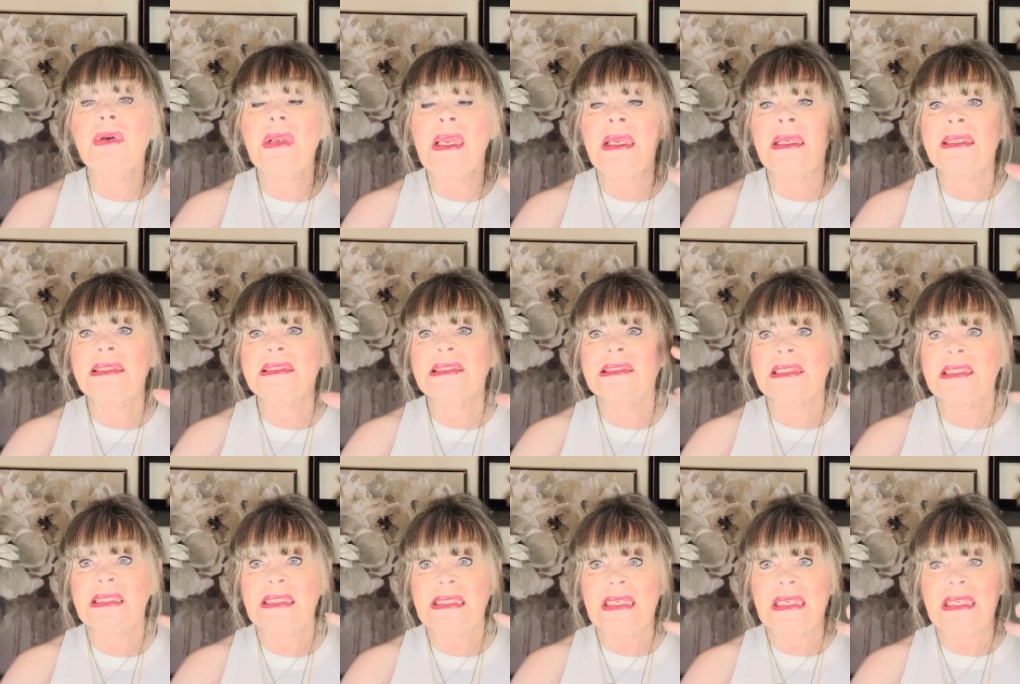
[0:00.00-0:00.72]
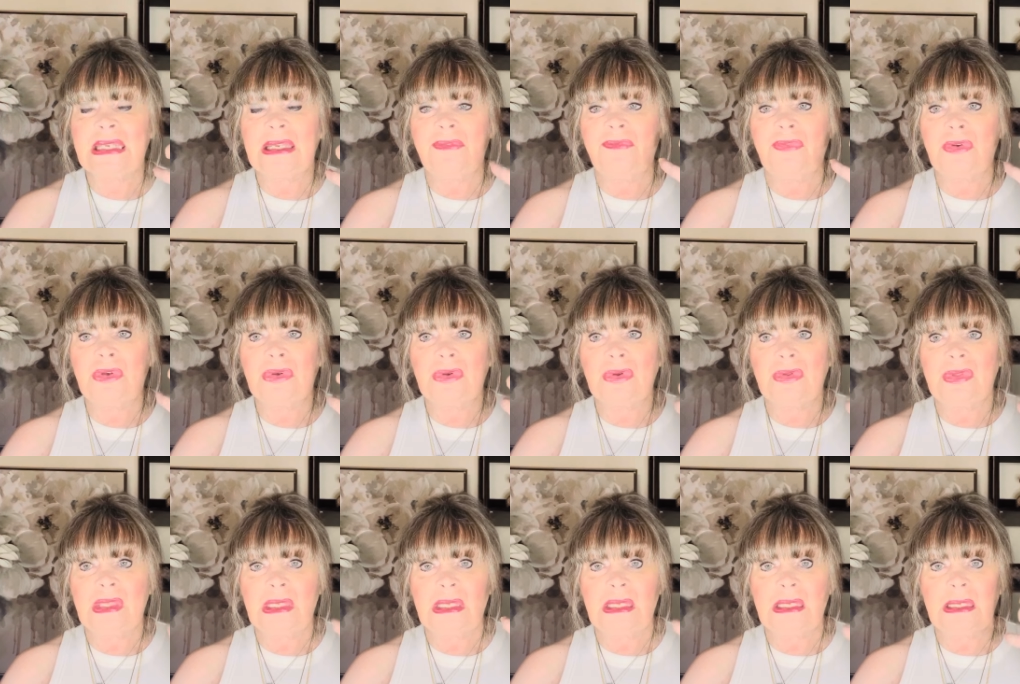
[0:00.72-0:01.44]
and it's going to give you
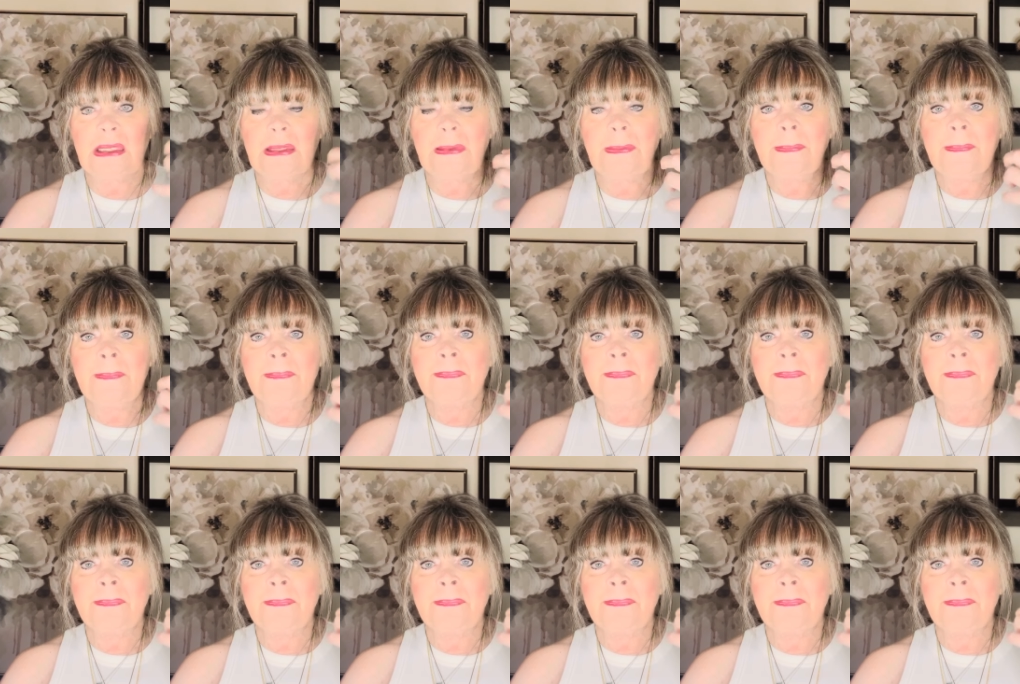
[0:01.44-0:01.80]
the,